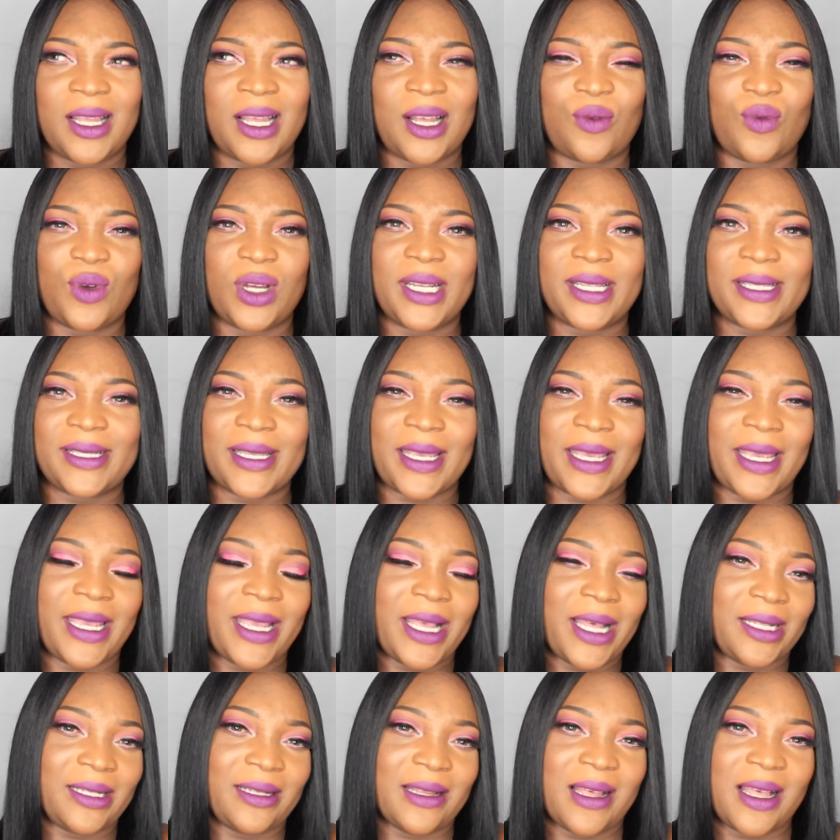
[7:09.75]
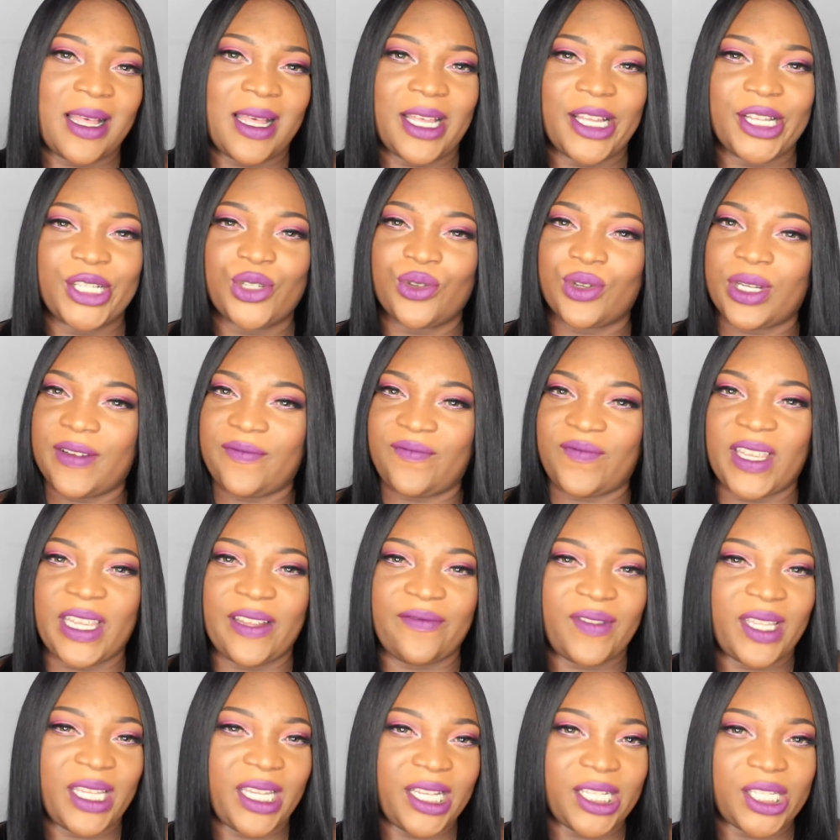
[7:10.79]
I want to say $150,
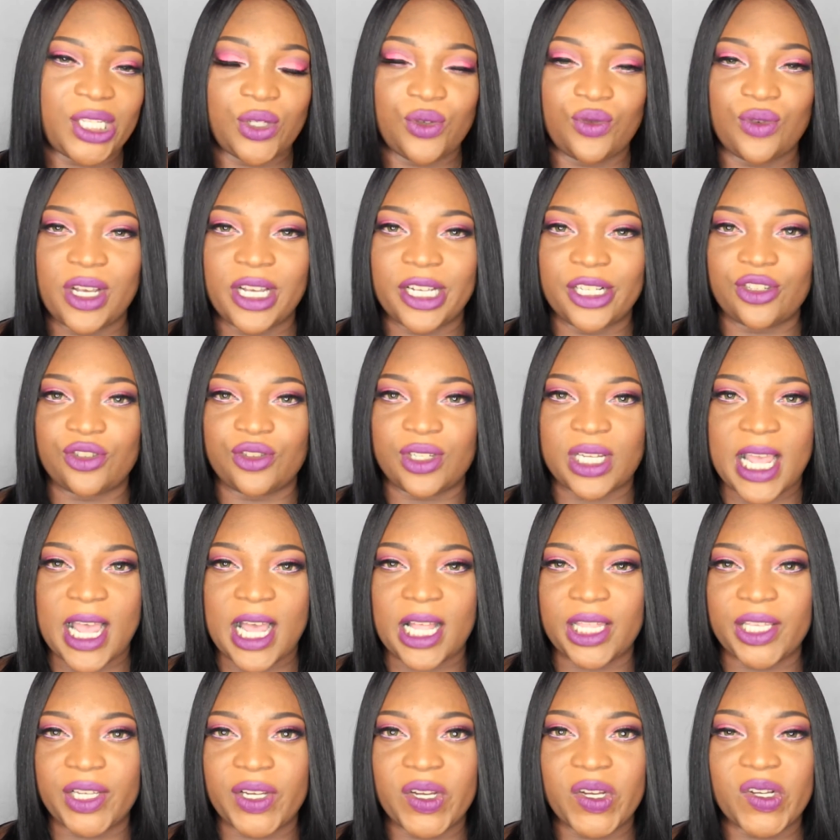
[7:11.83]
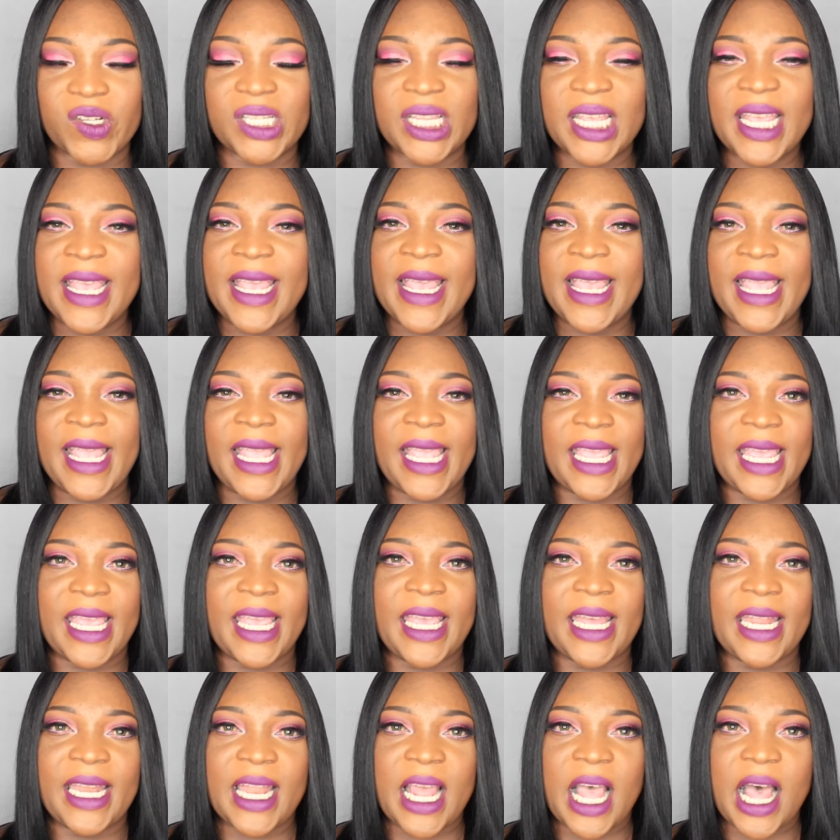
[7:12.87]
$200,
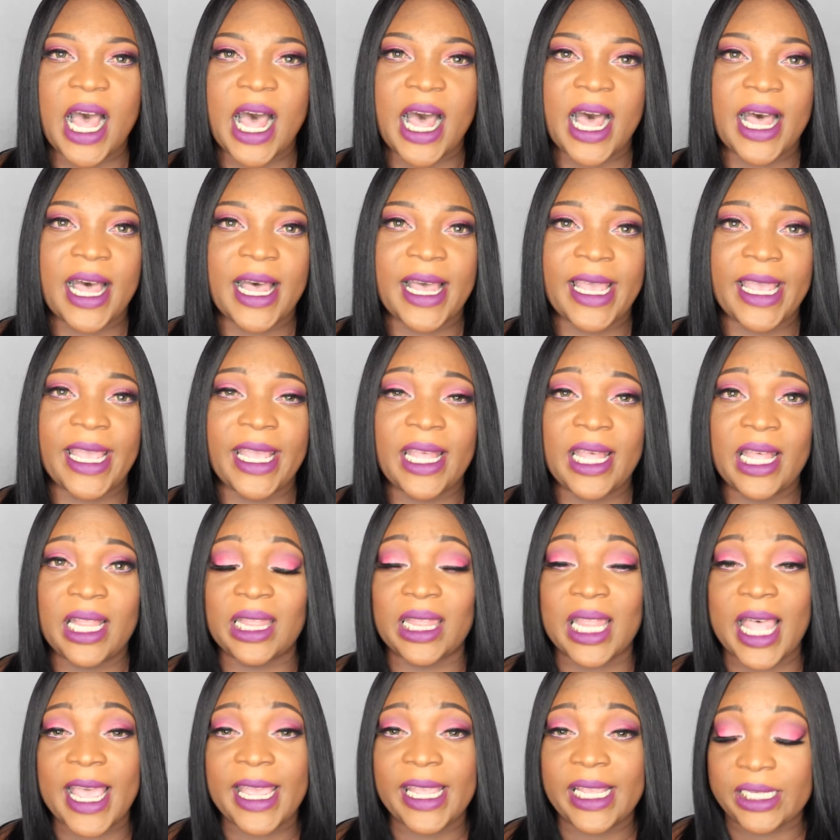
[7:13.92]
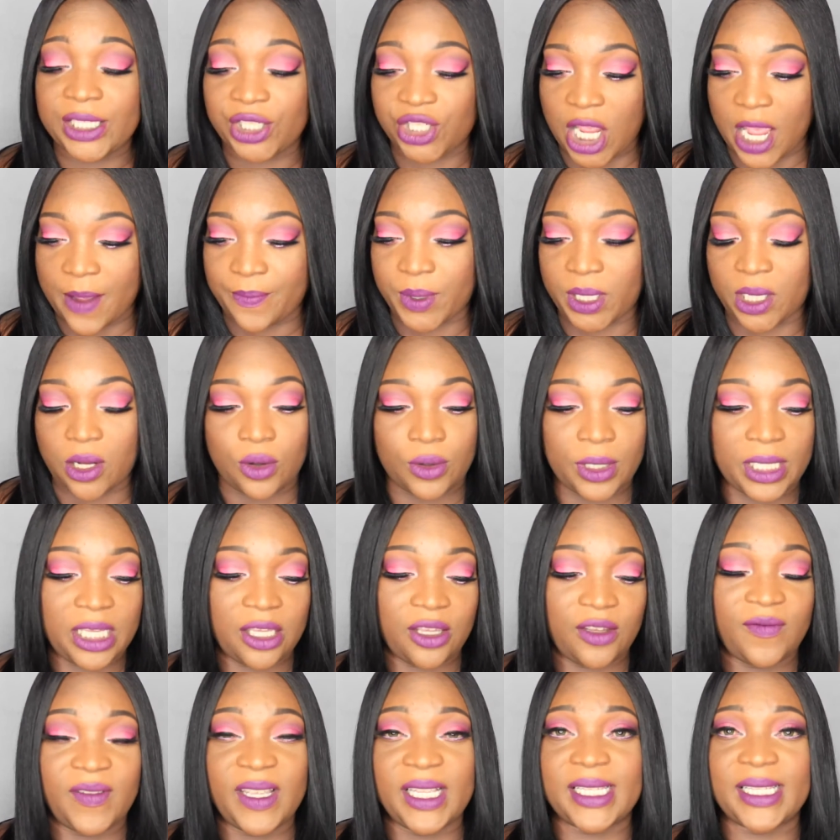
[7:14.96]
and I like shopping on
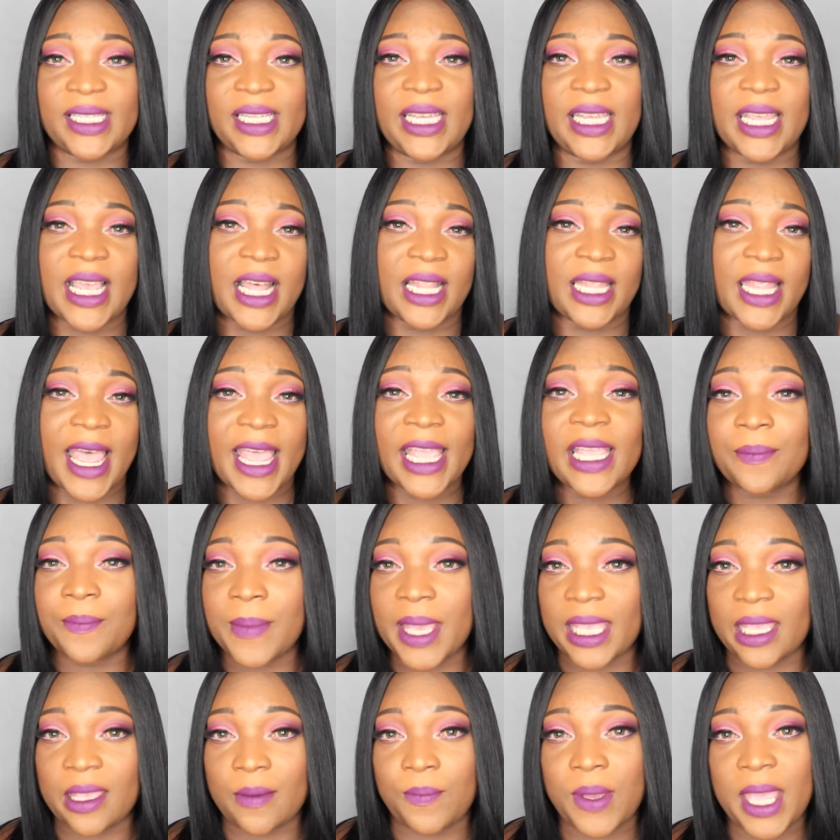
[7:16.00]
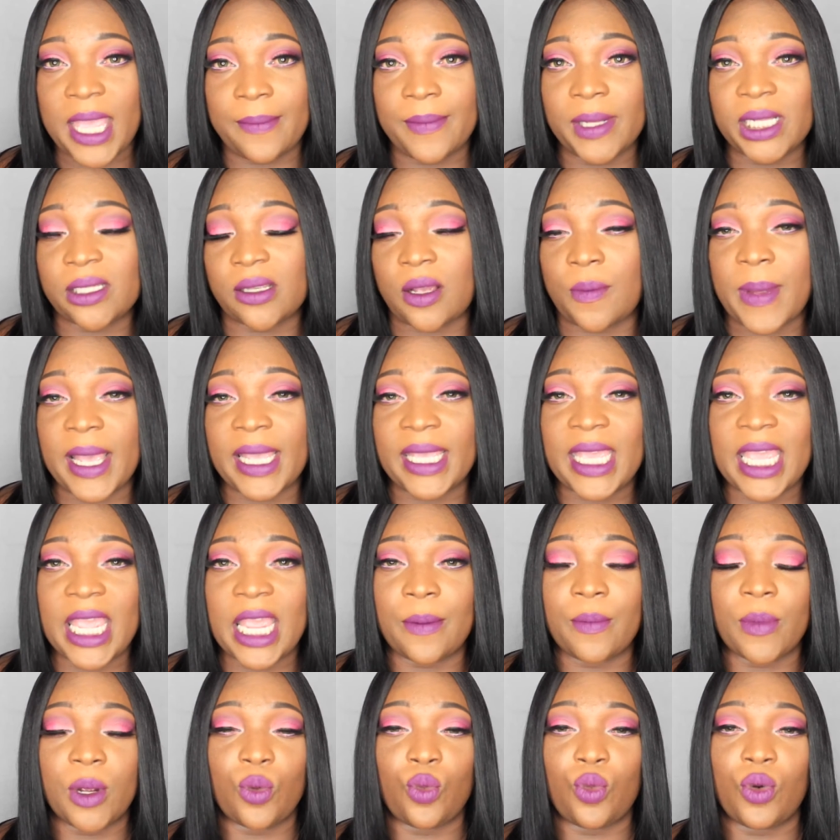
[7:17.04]
QVC. I like making payments on my
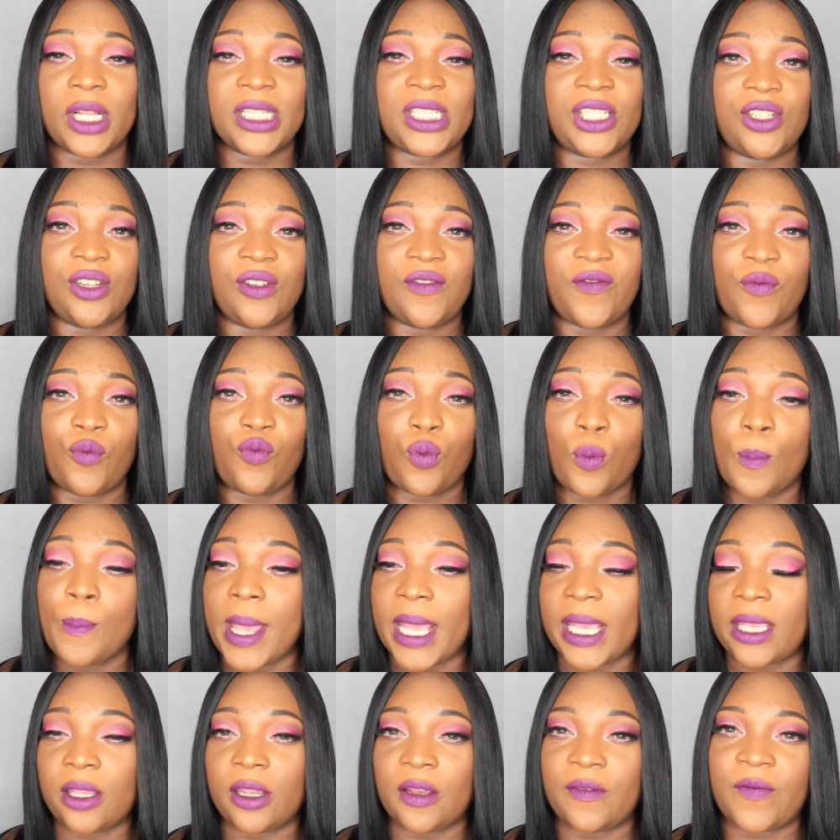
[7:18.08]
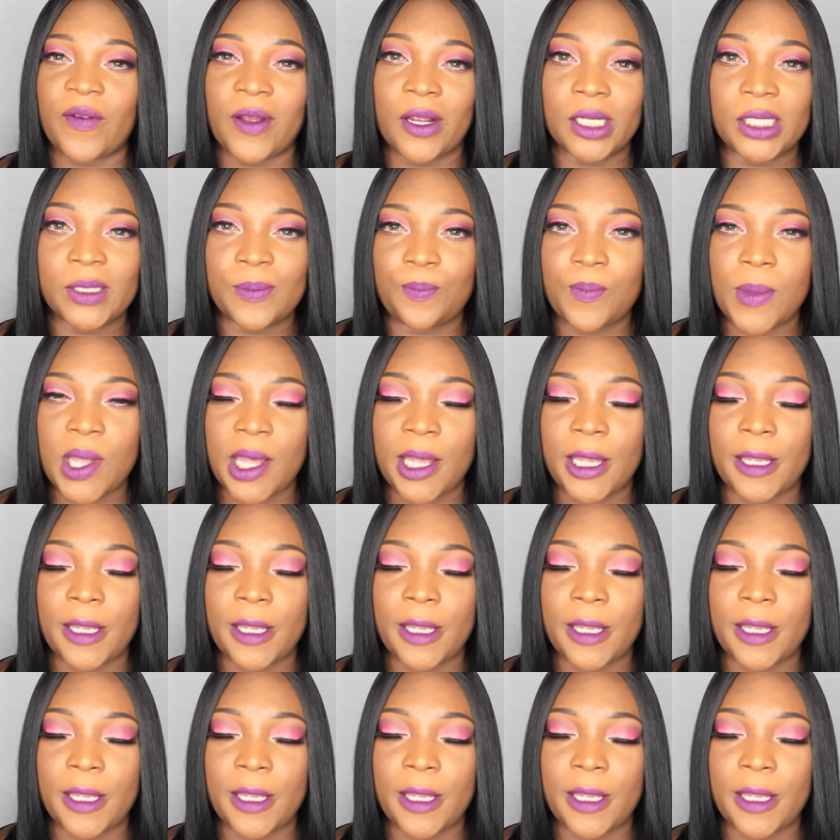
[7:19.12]
camera. Once you make your first